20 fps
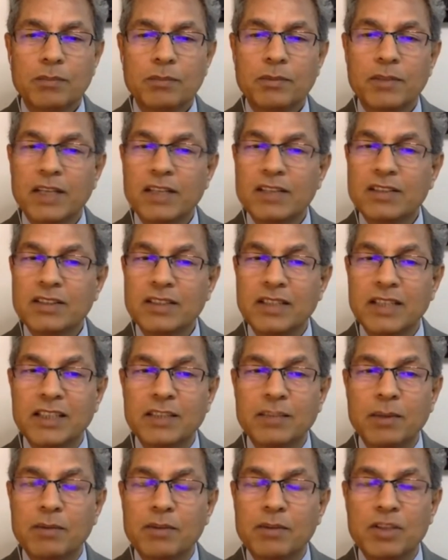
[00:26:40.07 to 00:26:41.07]
whereas
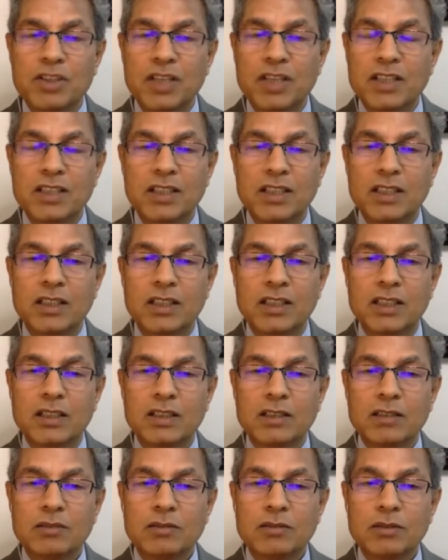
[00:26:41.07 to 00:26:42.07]
things may be changing
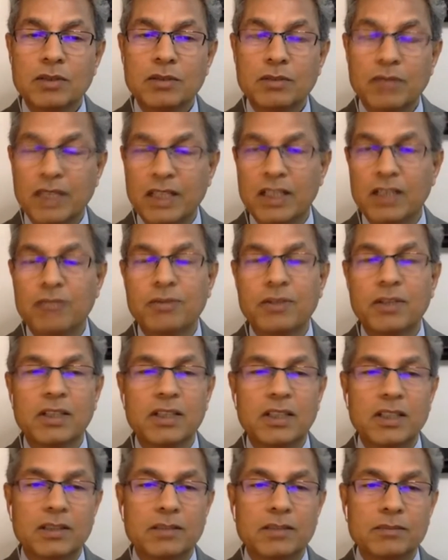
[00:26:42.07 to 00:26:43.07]
very
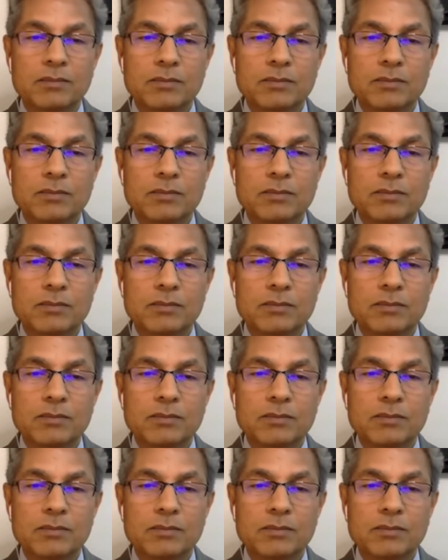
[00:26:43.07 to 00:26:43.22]
differently?